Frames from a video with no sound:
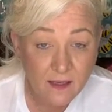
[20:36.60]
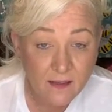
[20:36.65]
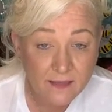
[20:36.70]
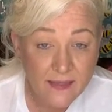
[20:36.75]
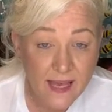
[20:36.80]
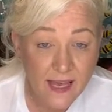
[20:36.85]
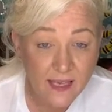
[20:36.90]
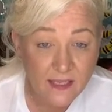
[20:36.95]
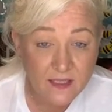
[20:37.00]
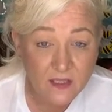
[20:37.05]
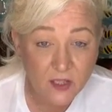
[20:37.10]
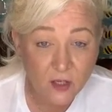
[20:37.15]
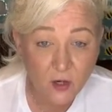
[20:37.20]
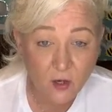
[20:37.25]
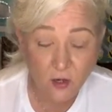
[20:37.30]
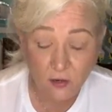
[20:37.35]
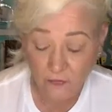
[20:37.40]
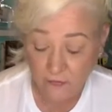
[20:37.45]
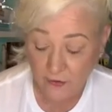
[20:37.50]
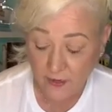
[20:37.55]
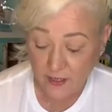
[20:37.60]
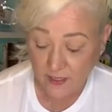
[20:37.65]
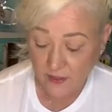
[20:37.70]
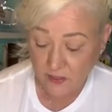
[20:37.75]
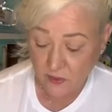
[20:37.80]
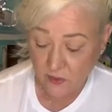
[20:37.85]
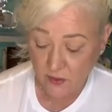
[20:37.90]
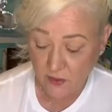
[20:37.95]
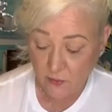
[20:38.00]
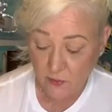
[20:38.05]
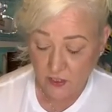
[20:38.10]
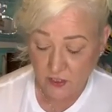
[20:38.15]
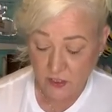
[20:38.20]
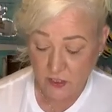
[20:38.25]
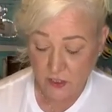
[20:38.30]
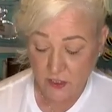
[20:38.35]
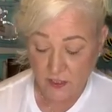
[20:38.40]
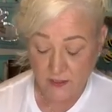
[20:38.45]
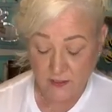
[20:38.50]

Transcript: Thanks, Nicole, for answering questions.